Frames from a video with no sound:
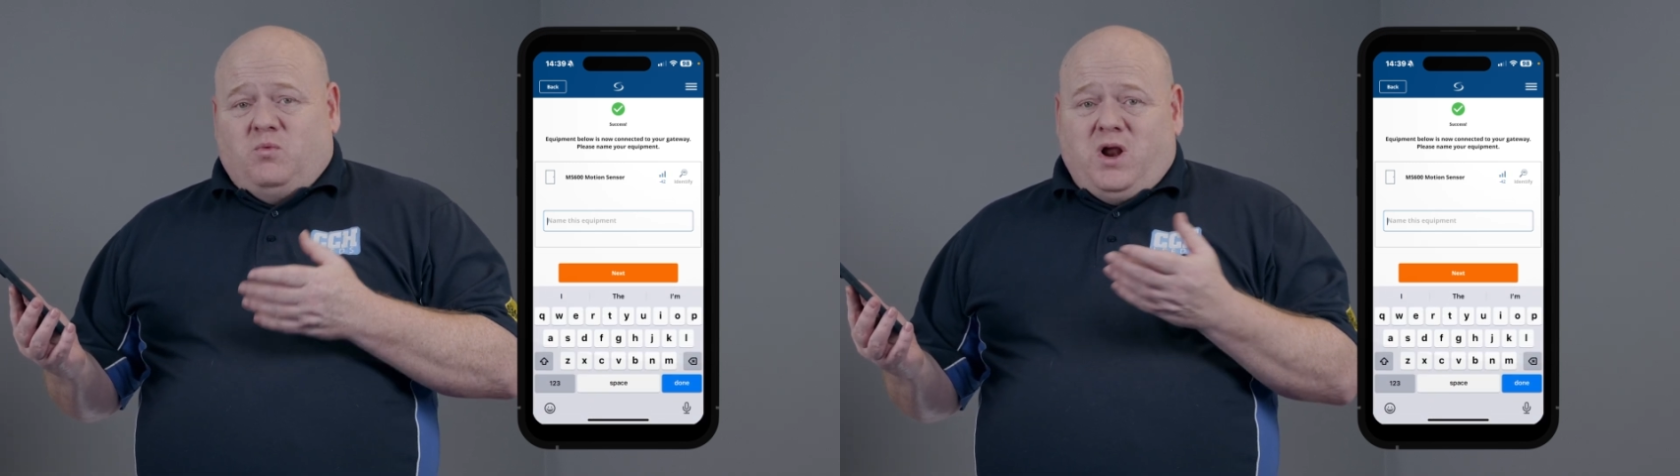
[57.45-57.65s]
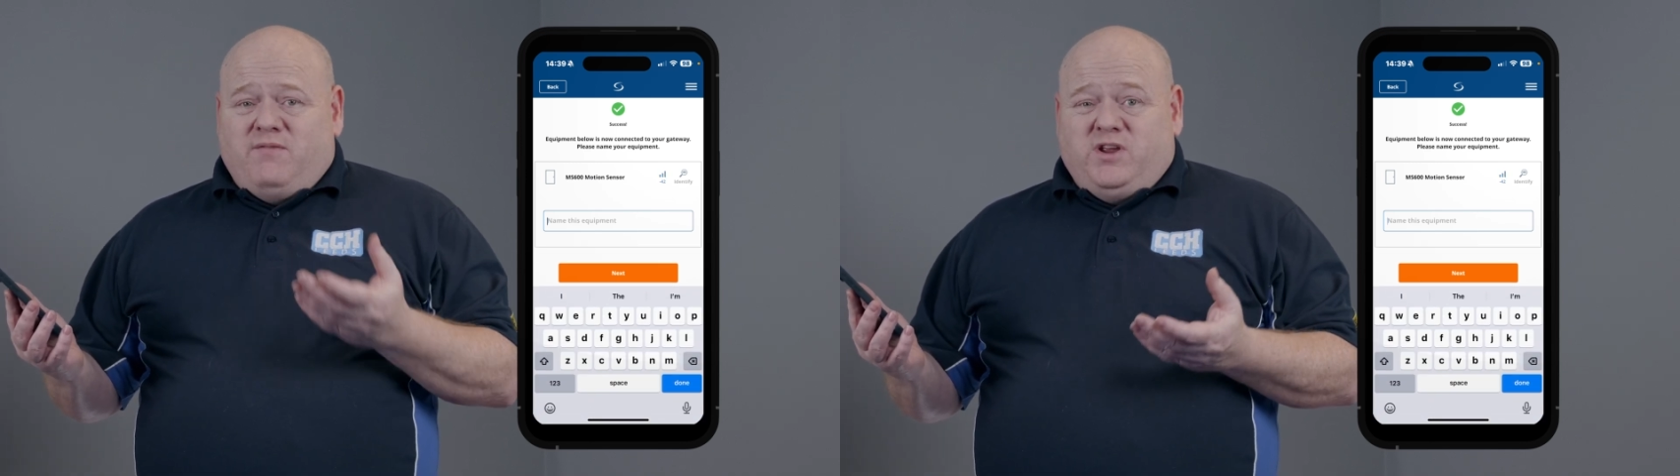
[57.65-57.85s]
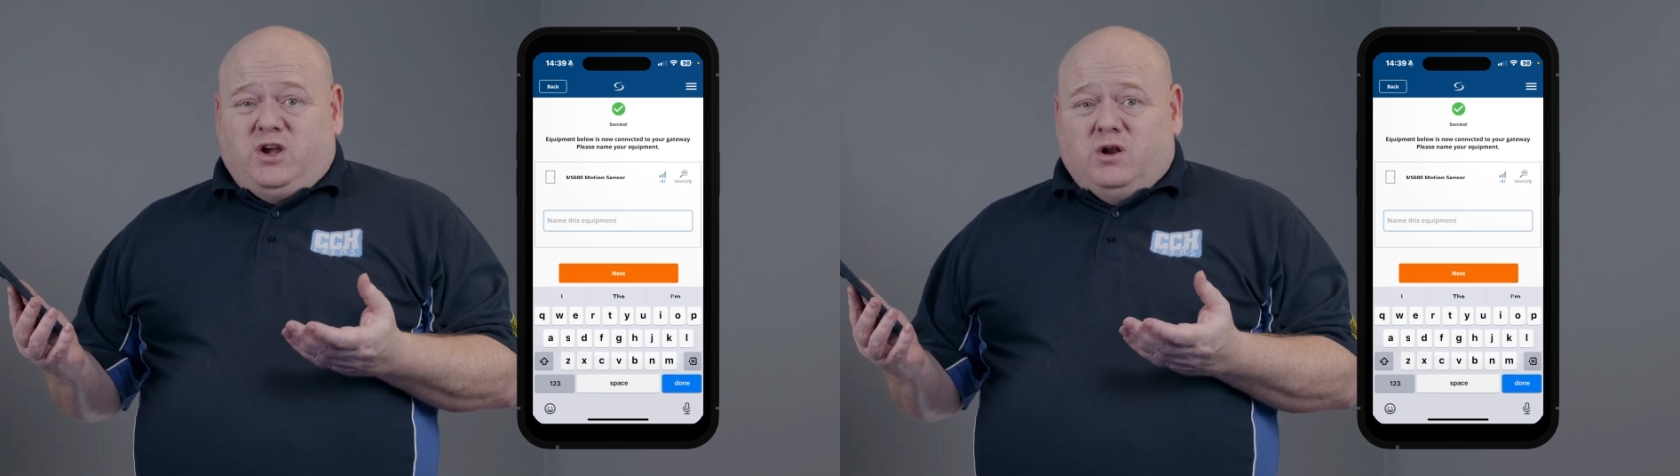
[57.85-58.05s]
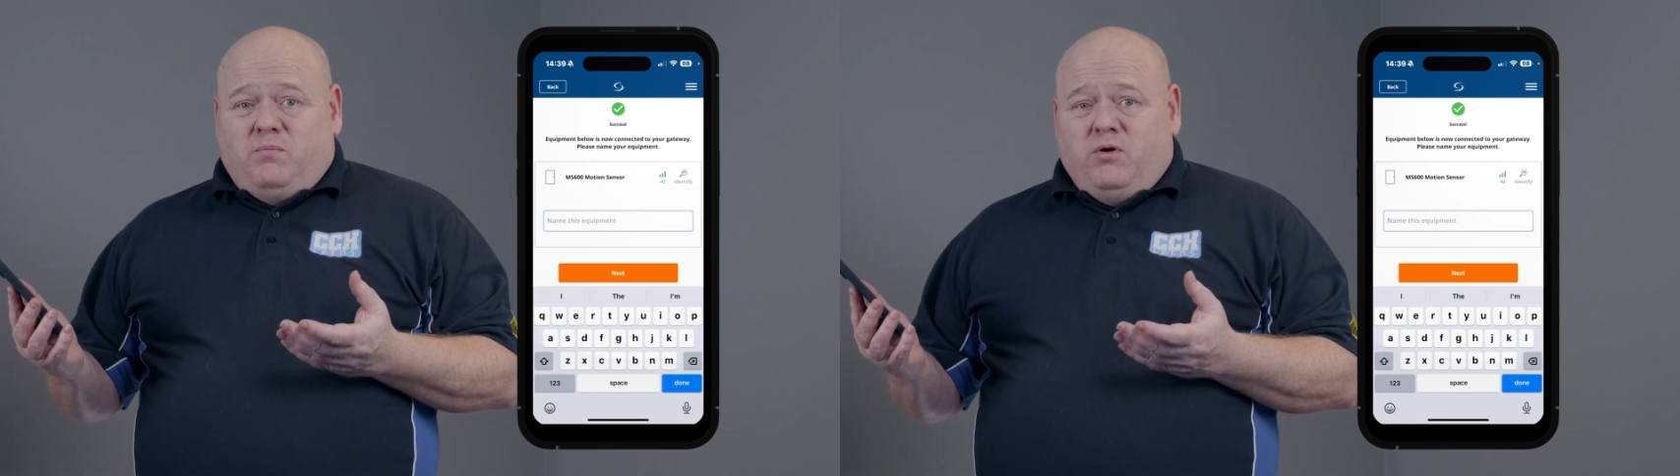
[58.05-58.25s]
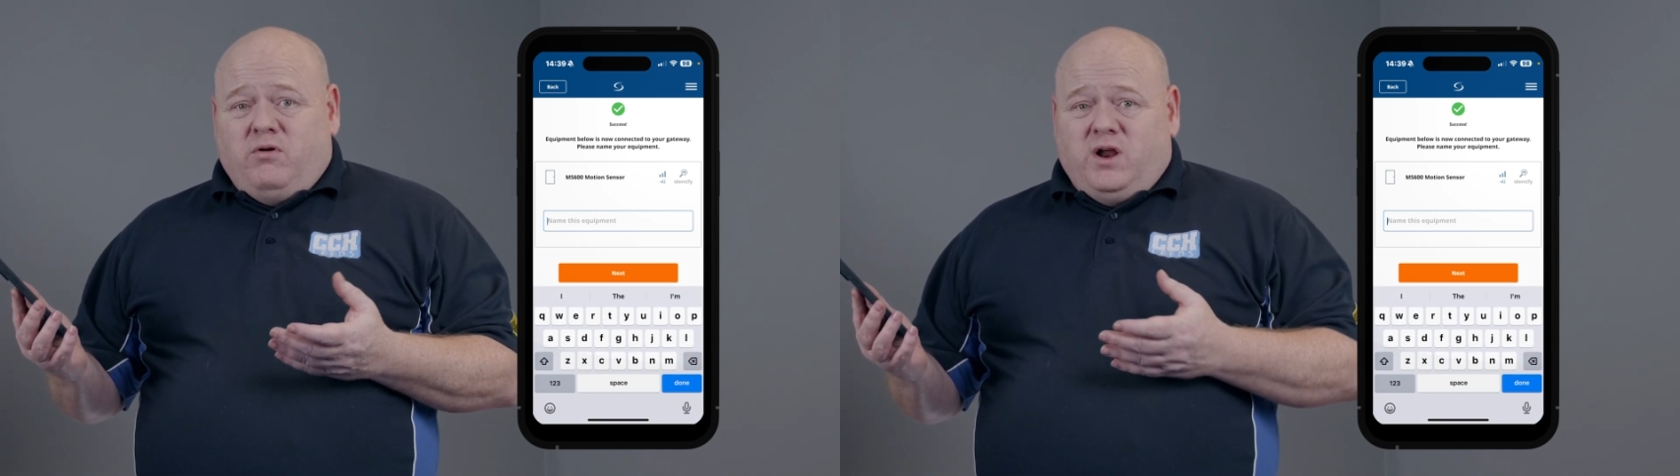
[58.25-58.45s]
So wherever you're going
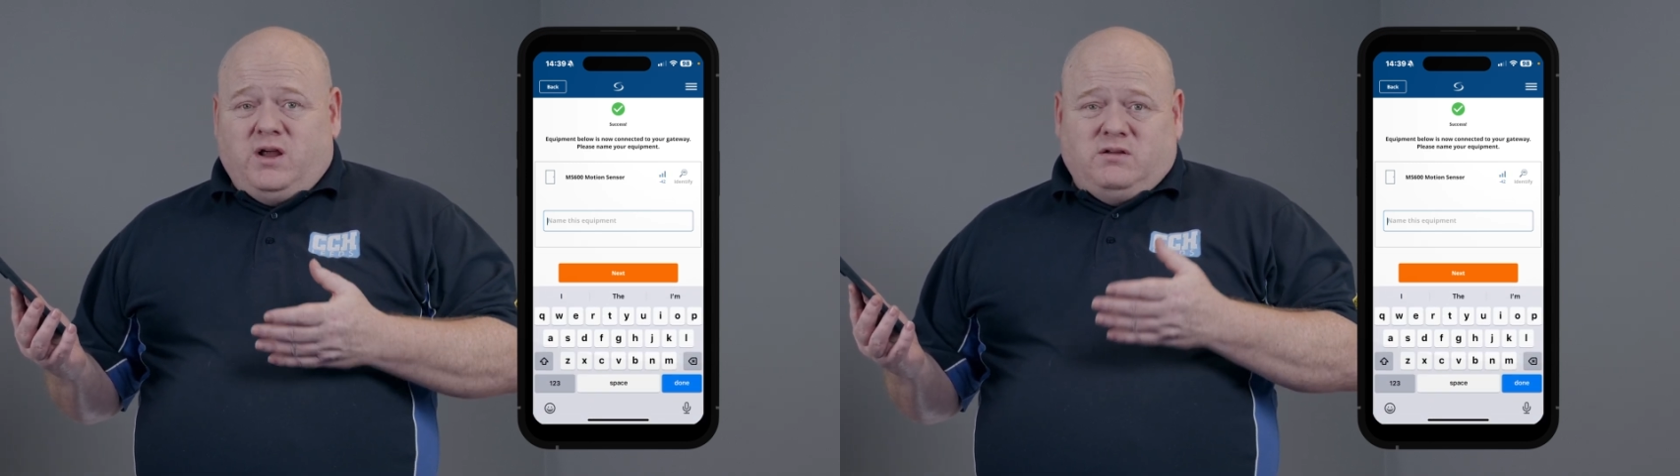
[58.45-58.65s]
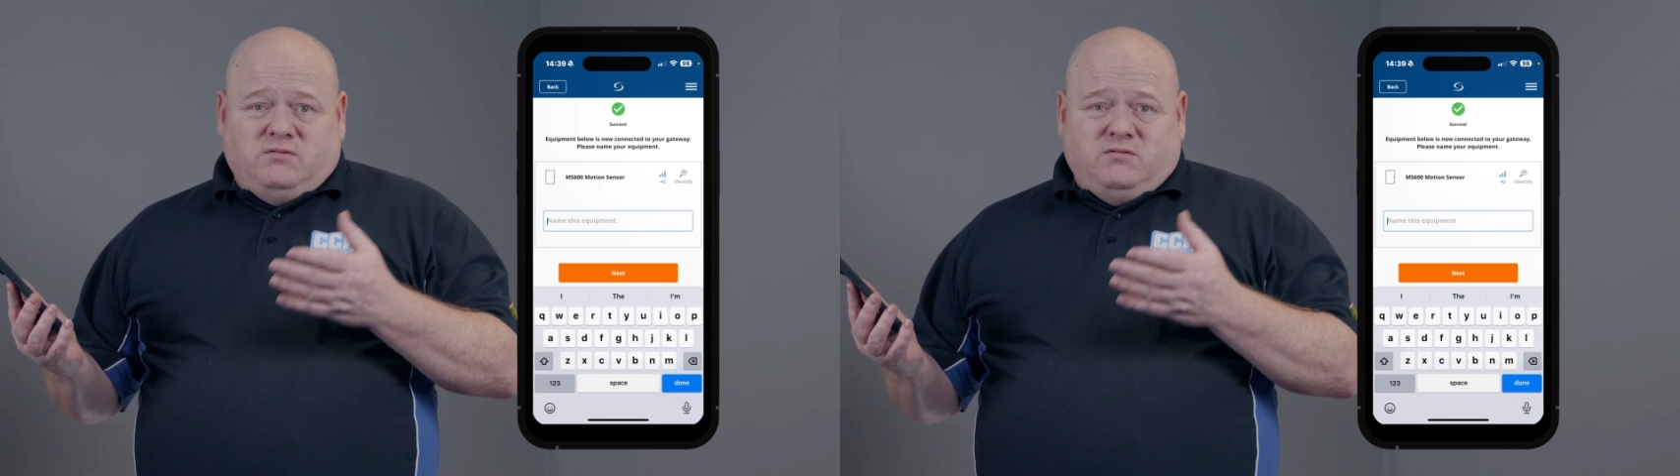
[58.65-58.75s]
to put it,